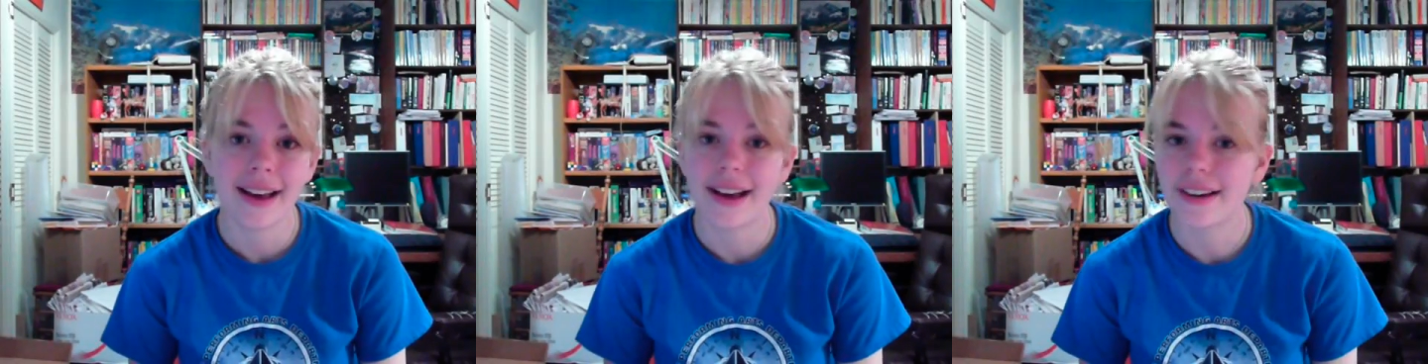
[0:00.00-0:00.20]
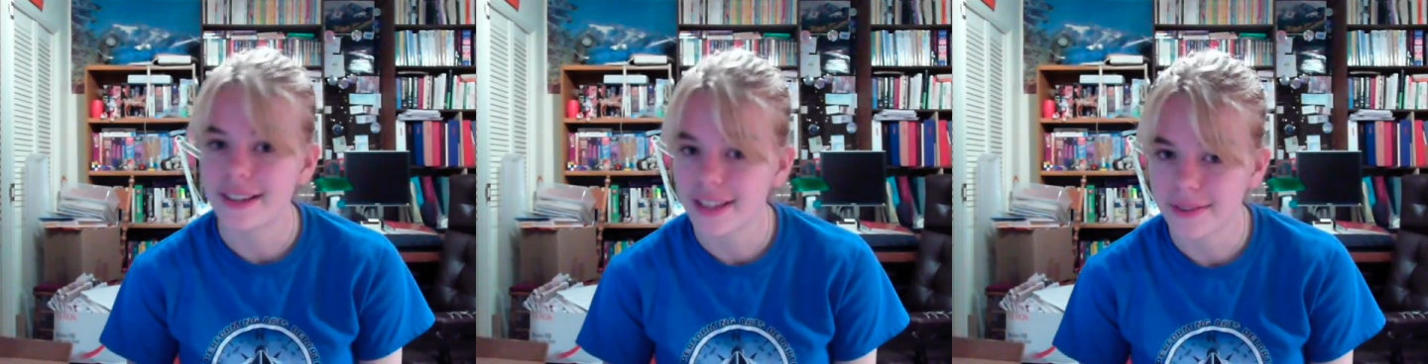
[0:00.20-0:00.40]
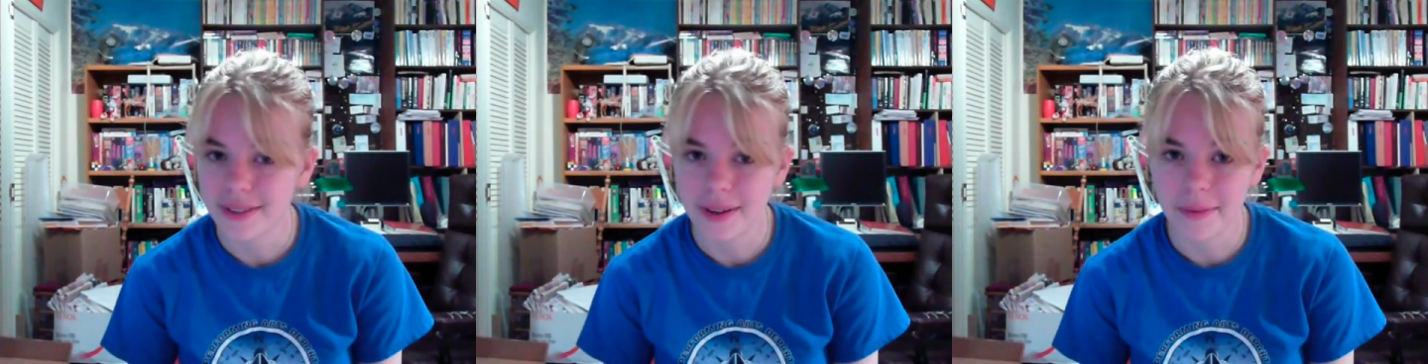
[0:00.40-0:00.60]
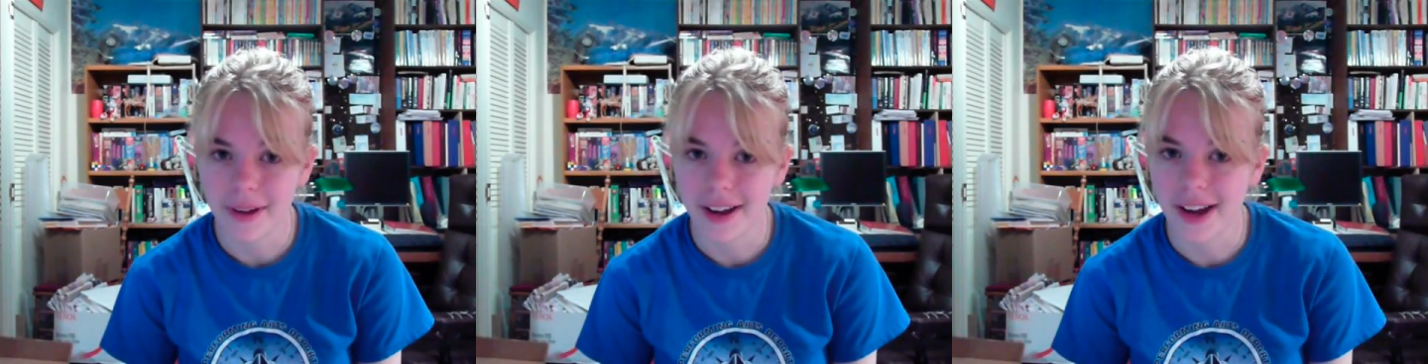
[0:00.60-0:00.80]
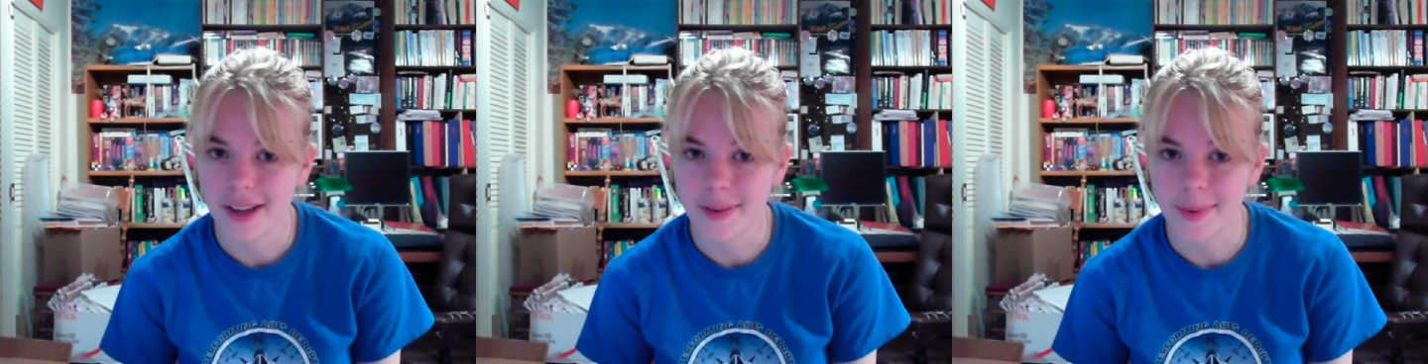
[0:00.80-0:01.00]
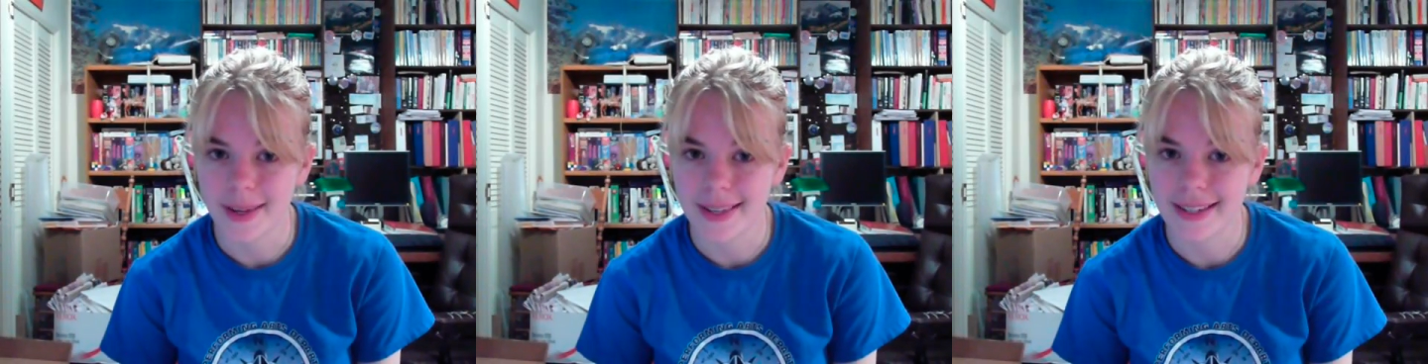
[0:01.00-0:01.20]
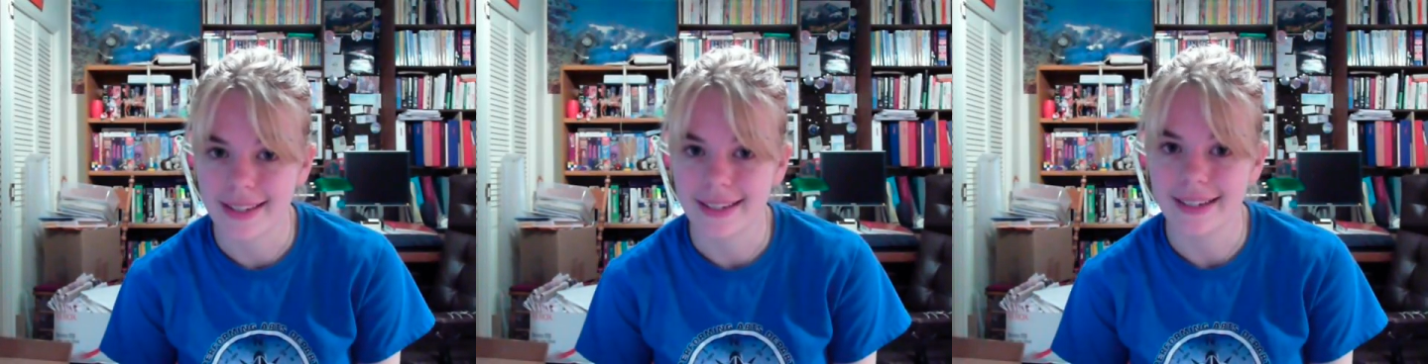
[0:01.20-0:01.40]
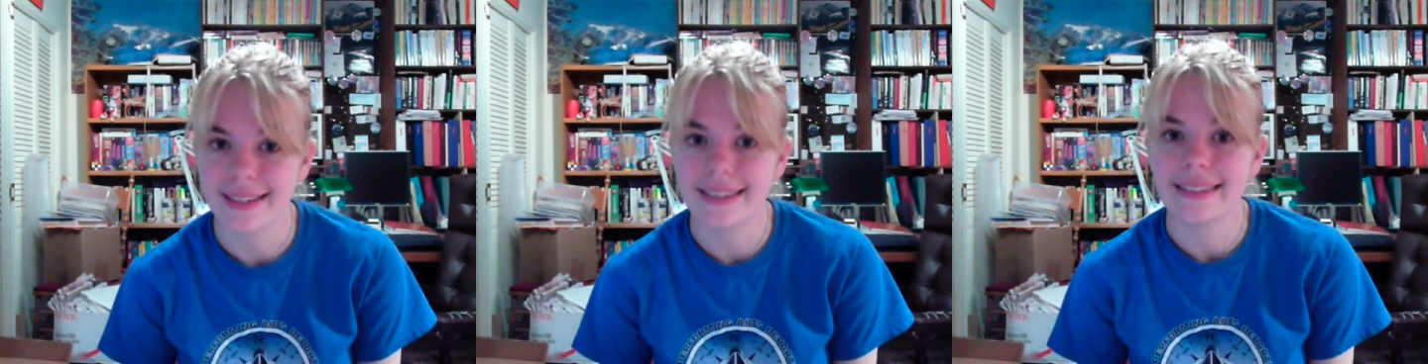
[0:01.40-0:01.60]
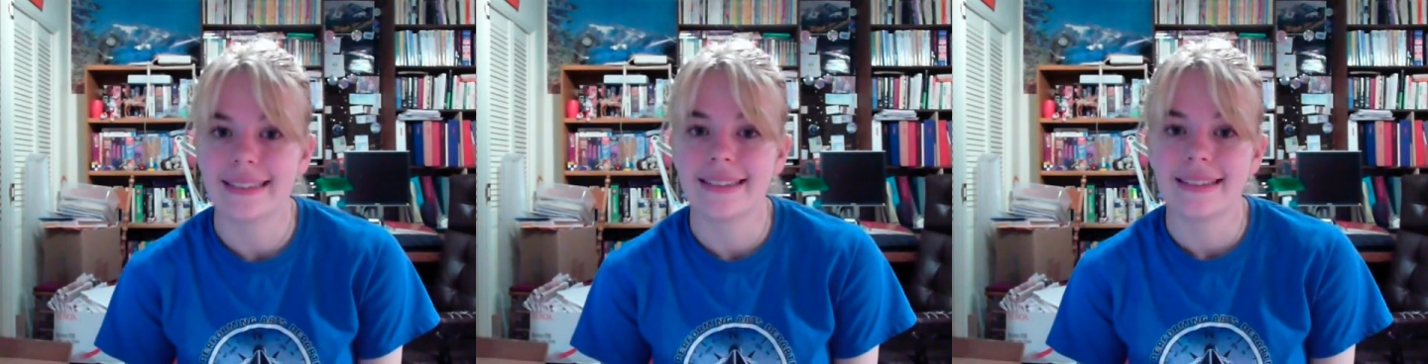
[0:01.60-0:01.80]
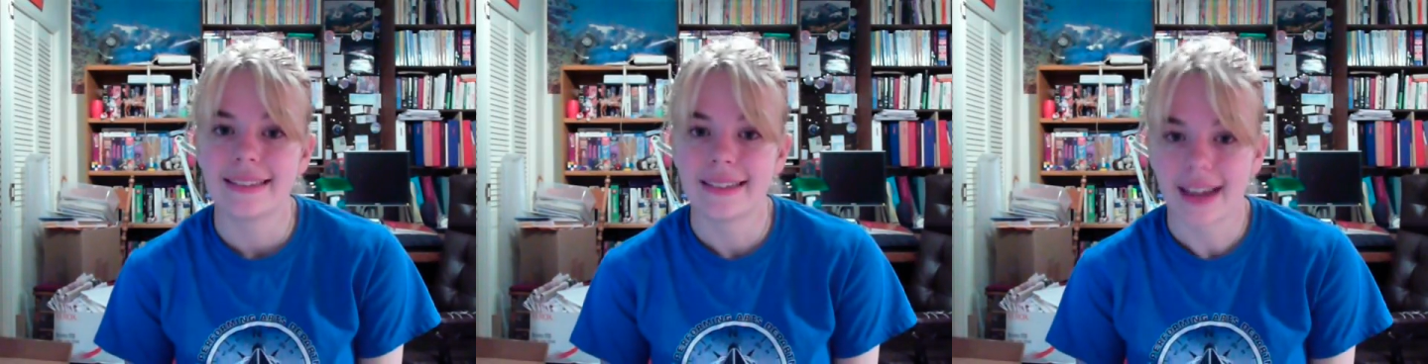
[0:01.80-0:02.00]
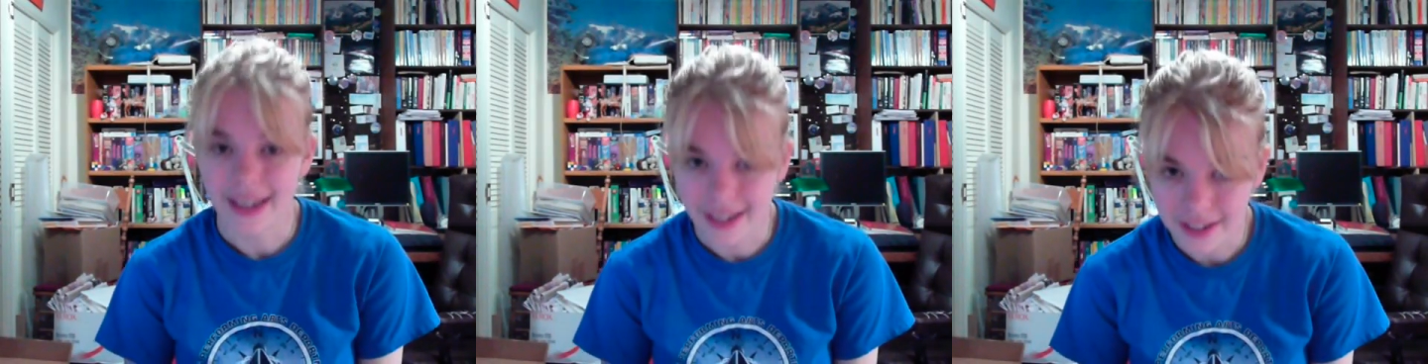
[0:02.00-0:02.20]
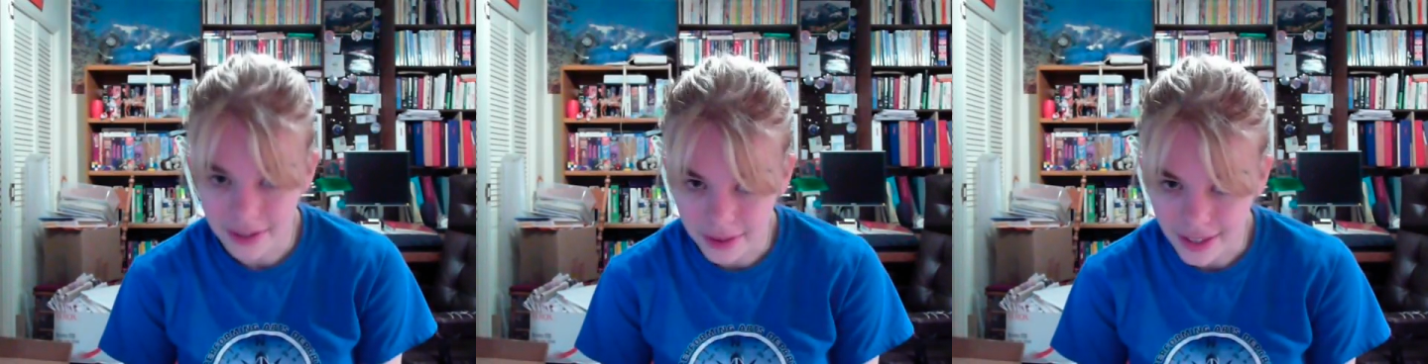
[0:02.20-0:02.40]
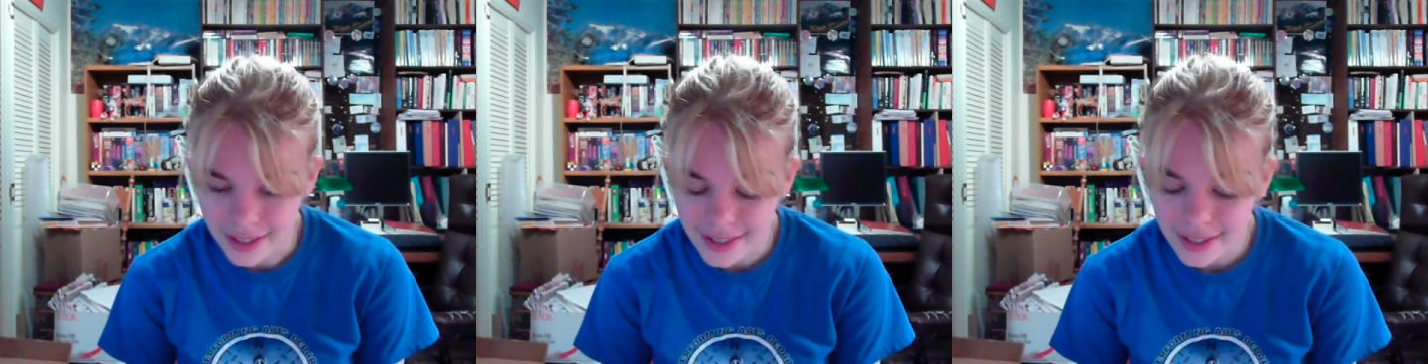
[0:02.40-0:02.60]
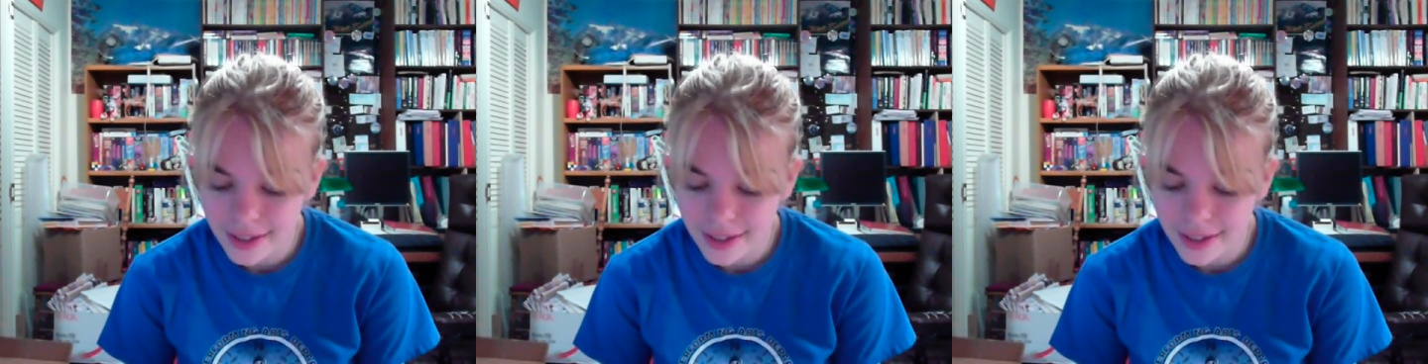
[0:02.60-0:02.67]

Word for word: I just have to get my cosplays done. I can do this.